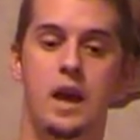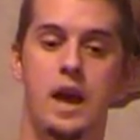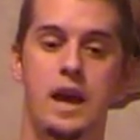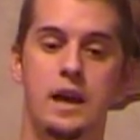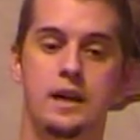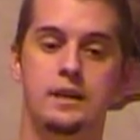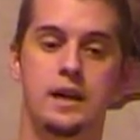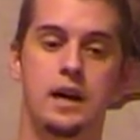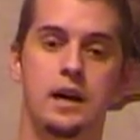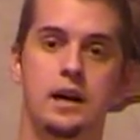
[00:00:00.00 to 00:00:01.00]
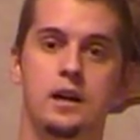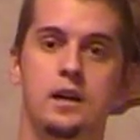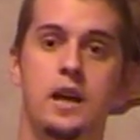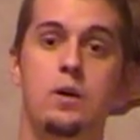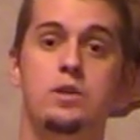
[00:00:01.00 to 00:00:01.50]
and
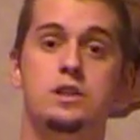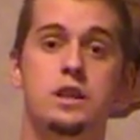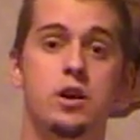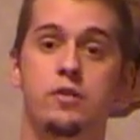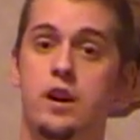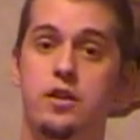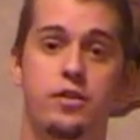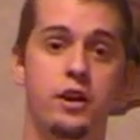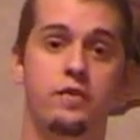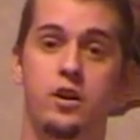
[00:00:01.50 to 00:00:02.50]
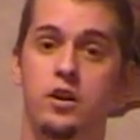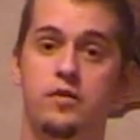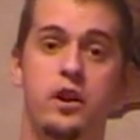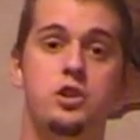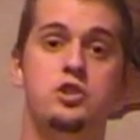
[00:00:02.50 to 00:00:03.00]
it was, you know, very thick,
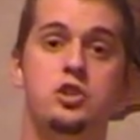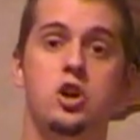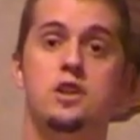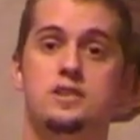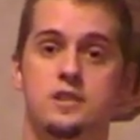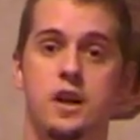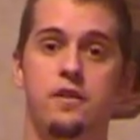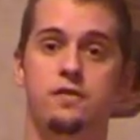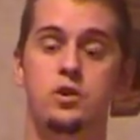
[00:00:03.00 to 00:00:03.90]
very sturdy stuff.